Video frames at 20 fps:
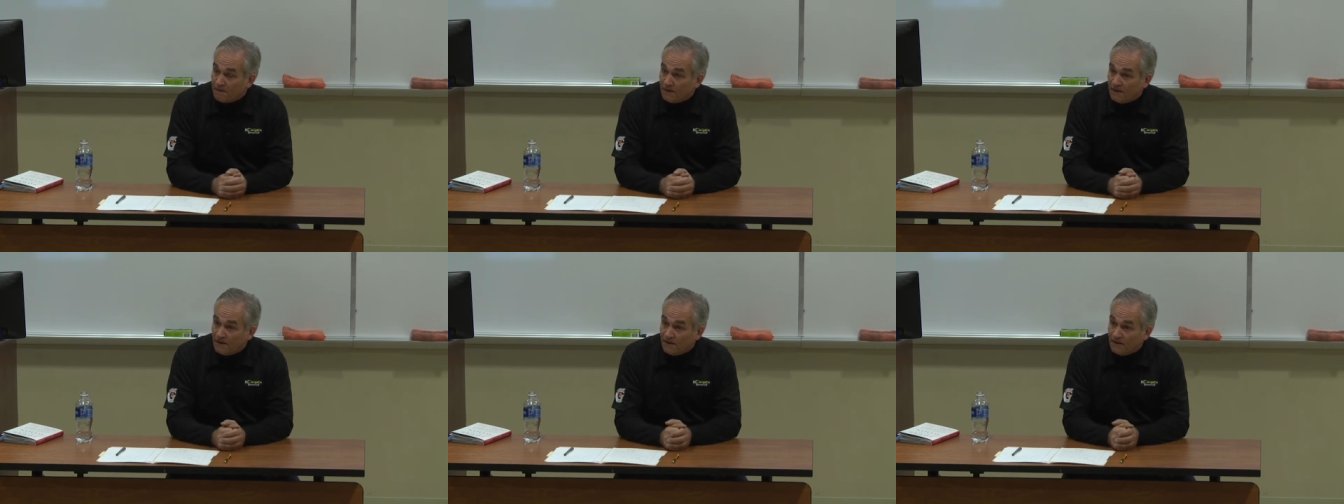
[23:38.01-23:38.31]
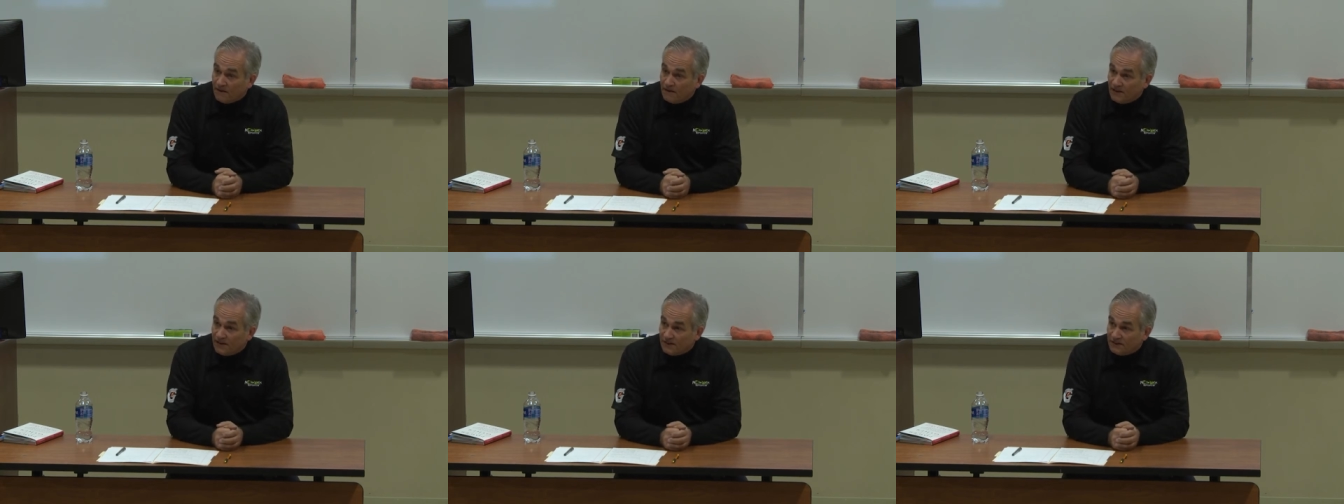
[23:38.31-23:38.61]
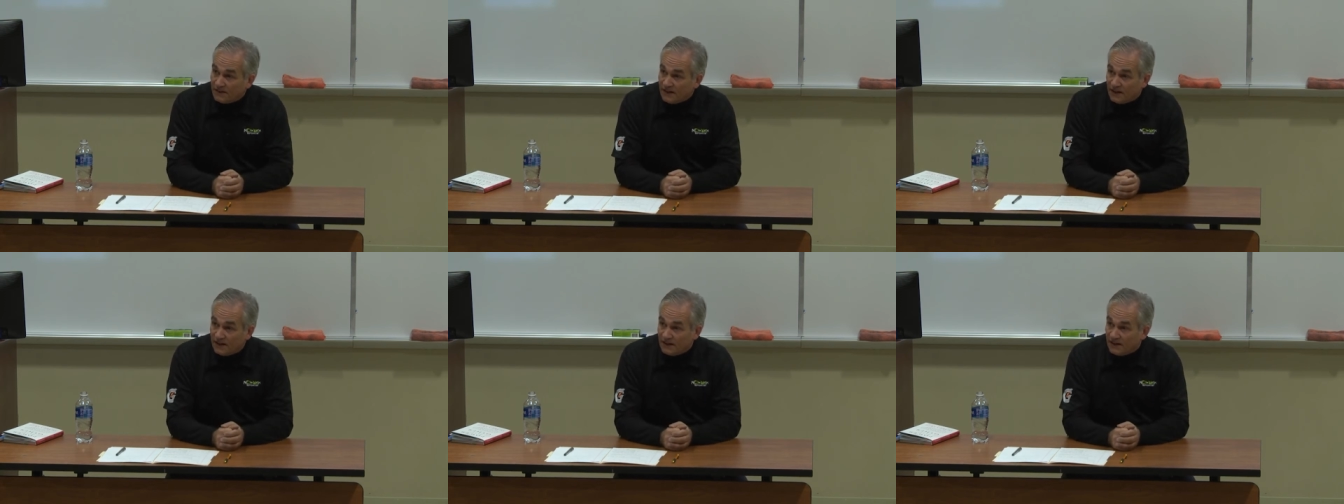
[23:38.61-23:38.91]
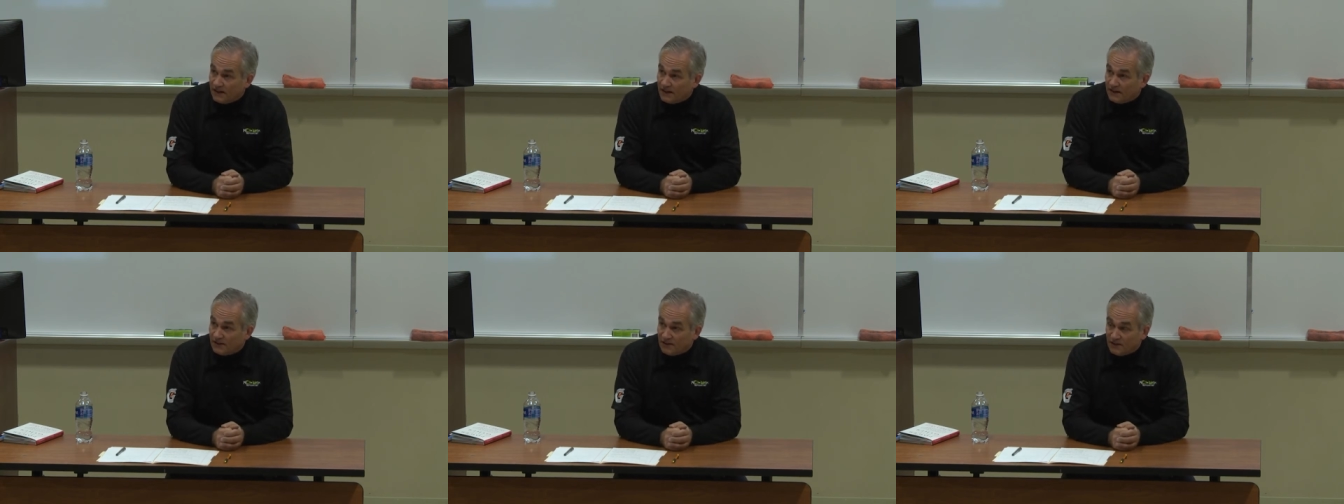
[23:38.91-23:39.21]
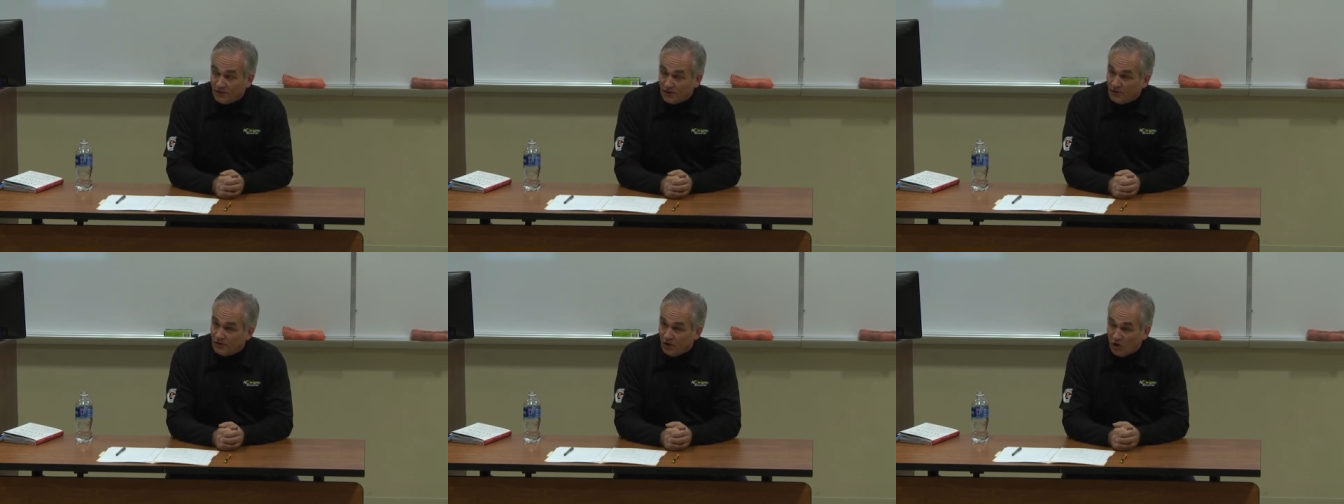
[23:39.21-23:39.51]
uh, in that, you
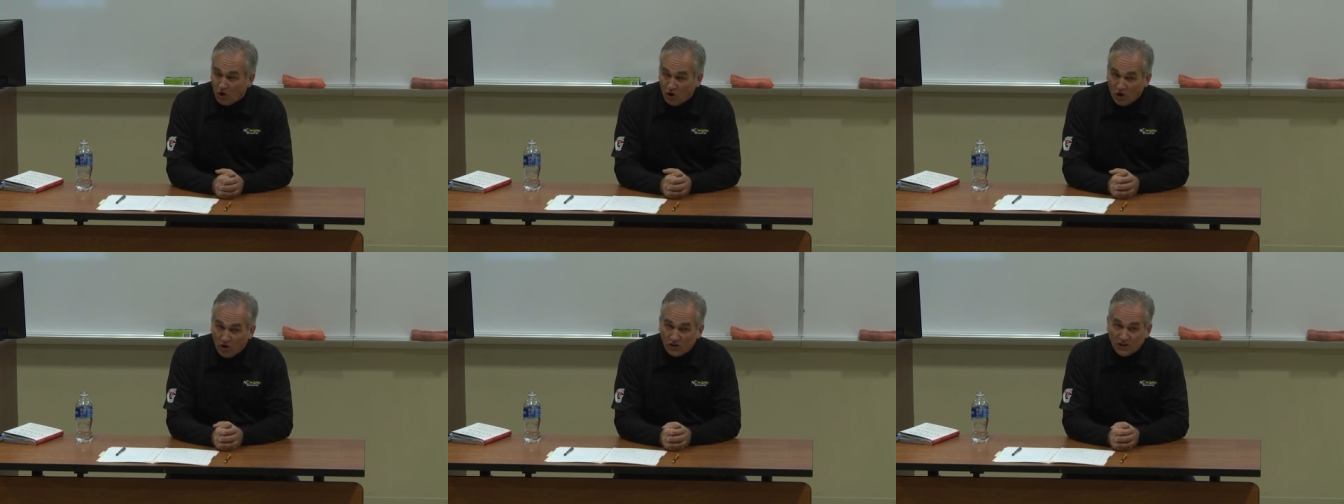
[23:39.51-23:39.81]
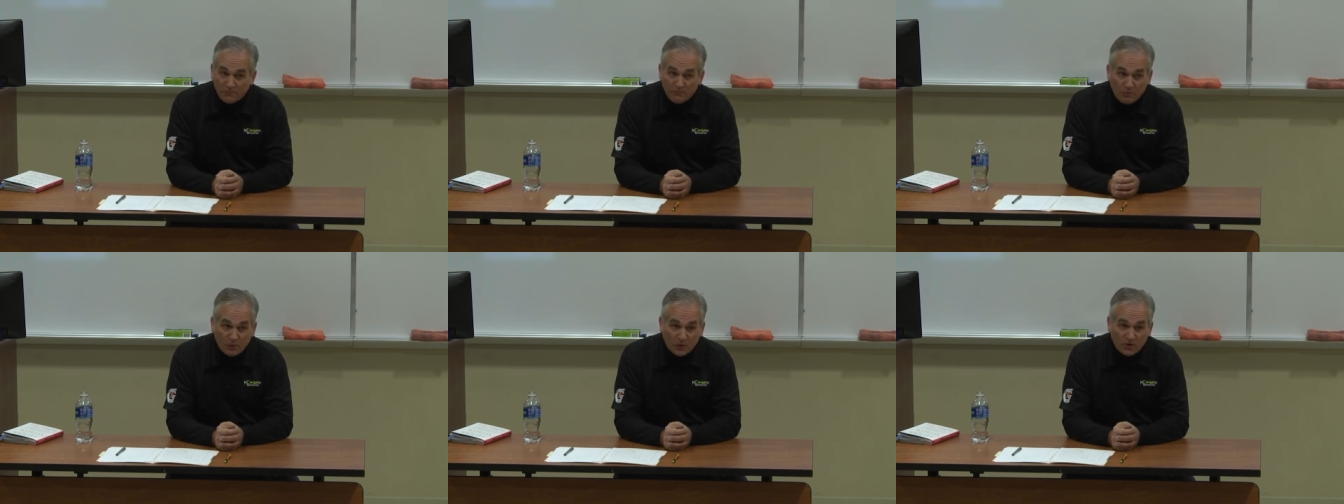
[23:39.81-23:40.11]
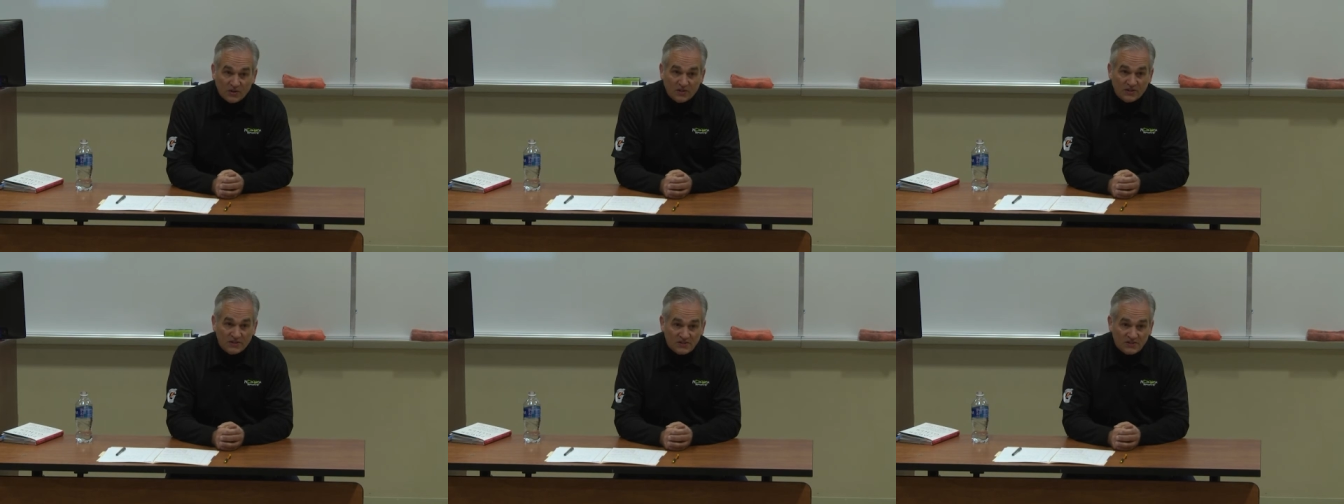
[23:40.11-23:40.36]
know, all important